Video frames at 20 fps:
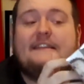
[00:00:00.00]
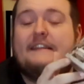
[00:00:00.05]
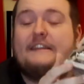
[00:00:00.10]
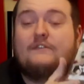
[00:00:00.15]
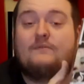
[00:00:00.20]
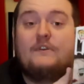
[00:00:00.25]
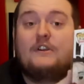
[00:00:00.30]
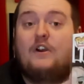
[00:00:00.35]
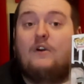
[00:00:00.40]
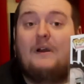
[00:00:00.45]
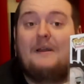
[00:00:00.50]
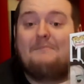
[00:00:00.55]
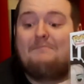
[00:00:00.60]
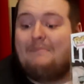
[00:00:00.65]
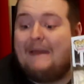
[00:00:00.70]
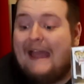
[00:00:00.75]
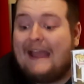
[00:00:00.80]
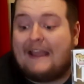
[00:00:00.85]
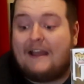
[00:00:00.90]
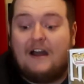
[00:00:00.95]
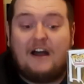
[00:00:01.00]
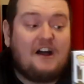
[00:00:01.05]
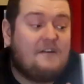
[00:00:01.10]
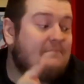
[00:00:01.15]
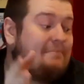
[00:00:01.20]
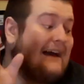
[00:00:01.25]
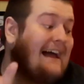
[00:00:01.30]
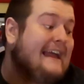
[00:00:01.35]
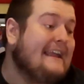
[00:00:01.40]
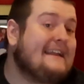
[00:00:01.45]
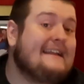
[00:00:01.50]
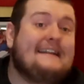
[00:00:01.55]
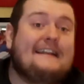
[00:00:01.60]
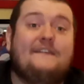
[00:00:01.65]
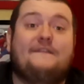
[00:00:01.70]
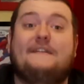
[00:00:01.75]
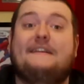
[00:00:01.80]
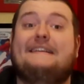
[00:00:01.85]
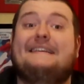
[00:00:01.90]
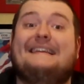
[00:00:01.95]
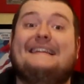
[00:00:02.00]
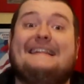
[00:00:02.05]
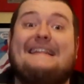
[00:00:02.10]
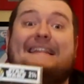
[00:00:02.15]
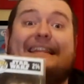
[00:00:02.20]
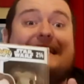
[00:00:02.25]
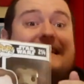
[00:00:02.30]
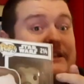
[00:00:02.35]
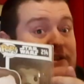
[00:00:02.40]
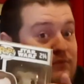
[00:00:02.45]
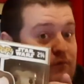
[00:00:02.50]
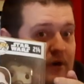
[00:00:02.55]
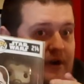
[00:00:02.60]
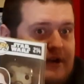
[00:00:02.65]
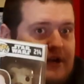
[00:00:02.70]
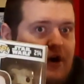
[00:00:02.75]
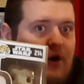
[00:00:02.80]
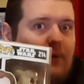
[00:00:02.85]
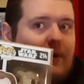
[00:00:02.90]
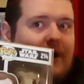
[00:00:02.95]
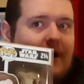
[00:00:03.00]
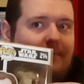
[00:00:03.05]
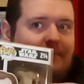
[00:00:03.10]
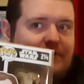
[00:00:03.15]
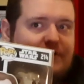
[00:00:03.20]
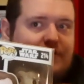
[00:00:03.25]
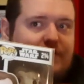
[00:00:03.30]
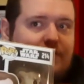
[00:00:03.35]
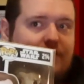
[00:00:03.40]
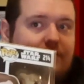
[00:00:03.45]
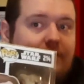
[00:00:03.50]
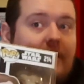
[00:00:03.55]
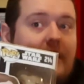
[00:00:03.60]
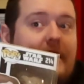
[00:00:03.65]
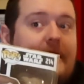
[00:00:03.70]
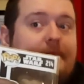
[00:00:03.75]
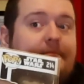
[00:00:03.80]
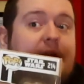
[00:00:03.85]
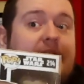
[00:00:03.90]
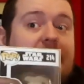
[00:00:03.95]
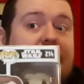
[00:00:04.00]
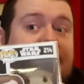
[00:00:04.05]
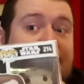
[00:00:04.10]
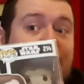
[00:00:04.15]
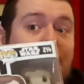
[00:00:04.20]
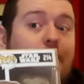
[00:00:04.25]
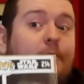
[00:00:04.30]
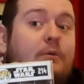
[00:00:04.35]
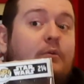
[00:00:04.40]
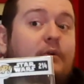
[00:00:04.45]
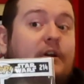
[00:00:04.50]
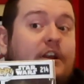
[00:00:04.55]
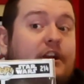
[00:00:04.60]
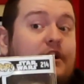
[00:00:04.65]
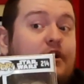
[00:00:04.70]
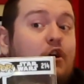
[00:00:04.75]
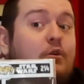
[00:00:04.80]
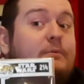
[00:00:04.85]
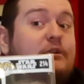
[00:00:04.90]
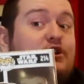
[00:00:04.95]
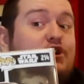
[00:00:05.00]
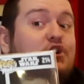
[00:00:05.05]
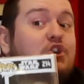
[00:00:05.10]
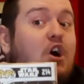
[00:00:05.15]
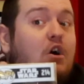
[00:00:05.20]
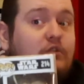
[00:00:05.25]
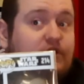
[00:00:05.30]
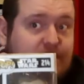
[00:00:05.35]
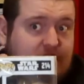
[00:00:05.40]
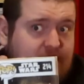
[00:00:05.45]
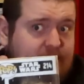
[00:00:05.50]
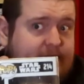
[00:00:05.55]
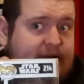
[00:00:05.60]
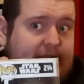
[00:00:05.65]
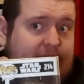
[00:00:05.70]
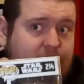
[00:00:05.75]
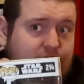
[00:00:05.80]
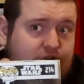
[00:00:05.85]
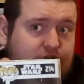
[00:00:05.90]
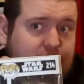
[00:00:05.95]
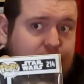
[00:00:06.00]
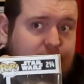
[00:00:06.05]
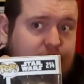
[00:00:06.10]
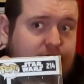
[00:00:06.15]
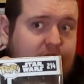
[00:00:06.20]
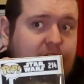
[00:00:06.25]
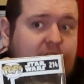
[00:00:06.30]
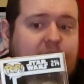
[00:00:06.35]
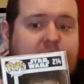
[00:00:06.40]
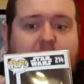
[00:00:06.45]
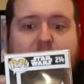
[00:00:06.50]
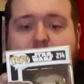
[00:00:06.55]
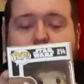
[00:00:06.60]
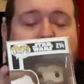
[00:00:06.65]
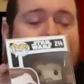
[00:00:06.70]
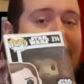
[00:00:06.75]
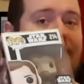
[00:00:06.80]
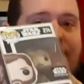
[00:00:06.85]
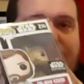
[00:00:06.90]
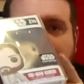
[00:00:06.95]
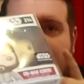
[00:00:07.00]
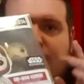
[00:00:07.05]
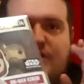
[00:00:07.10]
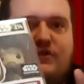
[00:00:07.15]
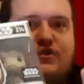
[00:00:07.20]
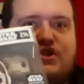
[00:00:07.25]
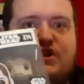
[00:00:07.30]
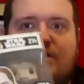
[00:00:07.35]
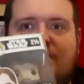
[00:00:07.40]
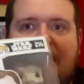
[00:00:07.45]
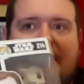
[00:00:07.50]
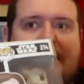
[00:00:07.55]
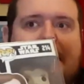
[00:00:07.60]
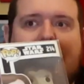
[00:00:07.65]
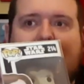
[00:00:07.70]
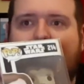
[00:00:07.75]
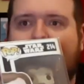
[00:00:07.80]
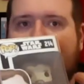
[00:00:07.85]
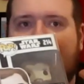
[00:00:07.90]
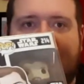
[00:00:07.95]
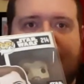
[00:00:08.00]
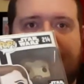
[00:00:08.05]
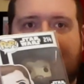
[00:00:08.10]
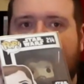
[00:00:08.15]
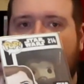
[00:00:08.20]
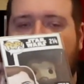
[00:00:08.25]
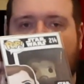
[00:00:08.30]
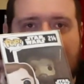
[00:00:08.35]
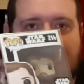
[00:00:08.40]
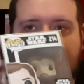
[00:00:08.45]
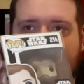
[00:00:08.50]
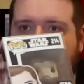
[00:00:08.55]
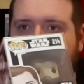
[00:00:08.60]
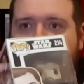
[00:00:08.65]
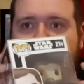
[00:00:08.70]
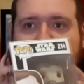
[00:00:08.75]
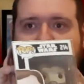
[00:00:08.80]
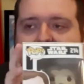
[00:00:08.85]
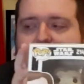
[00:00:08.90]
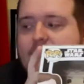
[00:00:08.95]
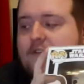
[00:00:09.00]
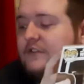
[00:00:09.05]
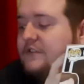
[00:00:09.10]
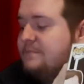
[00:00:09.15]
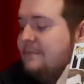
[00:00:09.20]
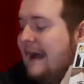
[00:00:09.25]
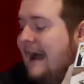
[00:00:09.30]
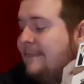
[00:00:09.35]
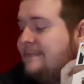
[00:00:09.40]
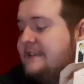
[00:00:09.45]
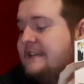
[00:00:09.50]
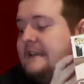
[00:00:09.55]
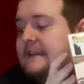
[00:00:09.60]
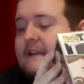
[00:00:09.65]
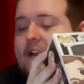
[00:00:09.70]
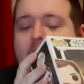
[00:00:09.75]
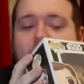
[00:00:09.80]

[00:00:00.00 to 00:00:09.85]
see this one going back up. I can definitely see this one going up soon because the Obi-Wan Kenobi show's coming out soon. And whenever a new show like that comes out, the fervor for those pops again